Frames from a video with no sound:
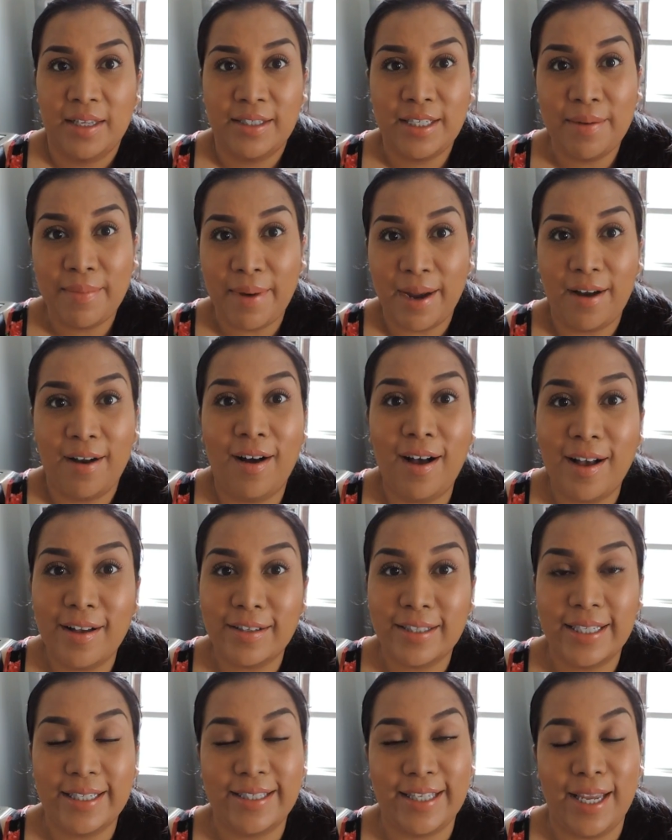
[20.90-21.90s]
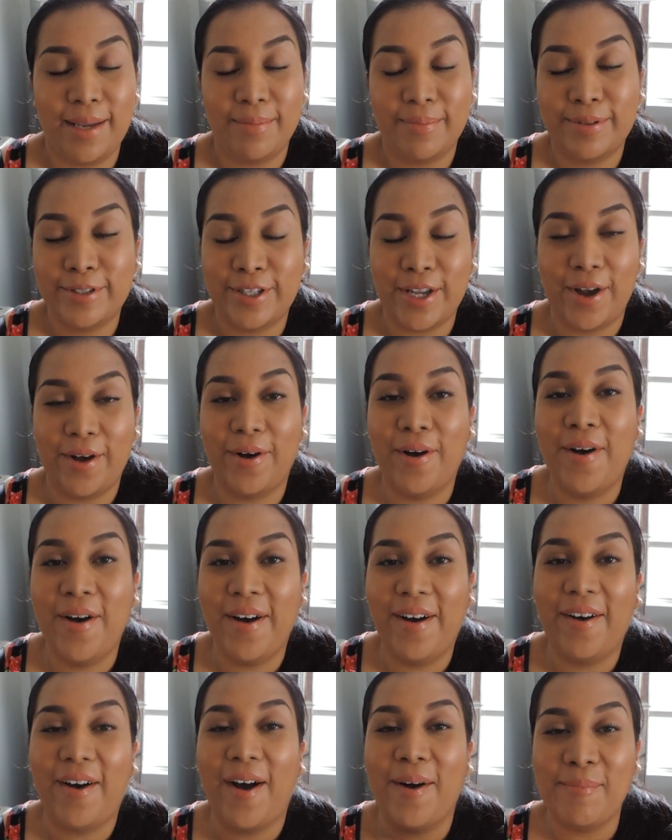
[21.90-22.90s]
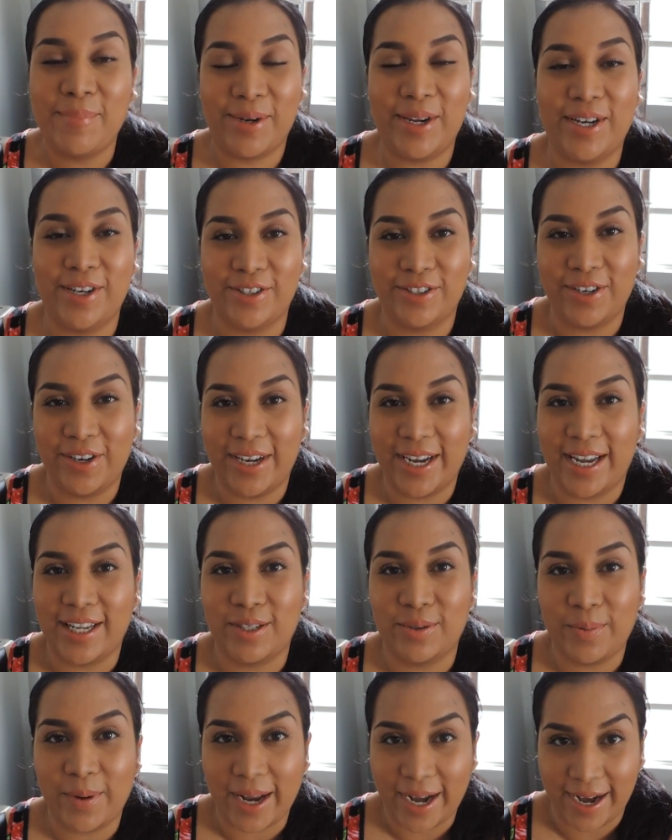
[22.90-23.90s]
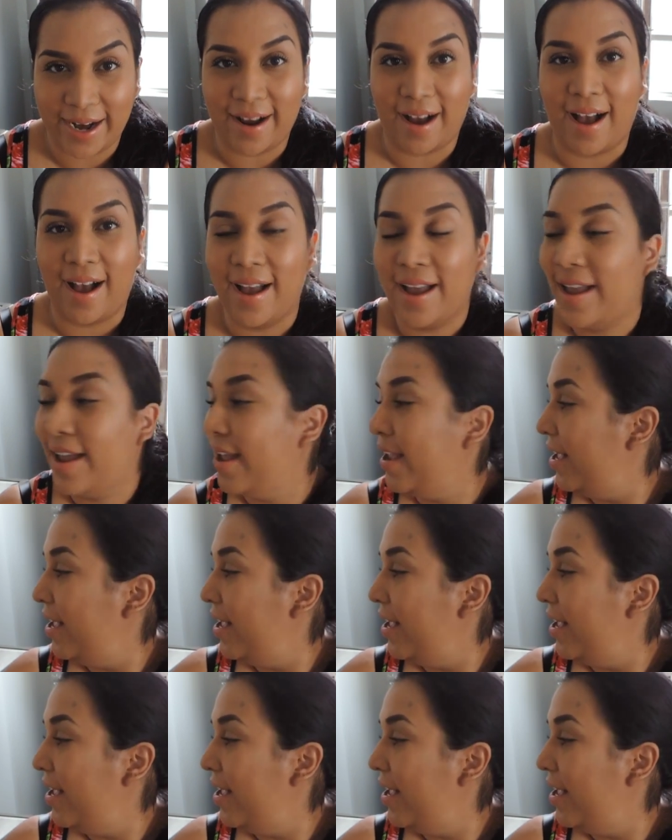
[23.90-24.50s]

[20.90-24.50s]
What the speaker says: see my hauls, it seems, so I'm gonna show you guys what I got.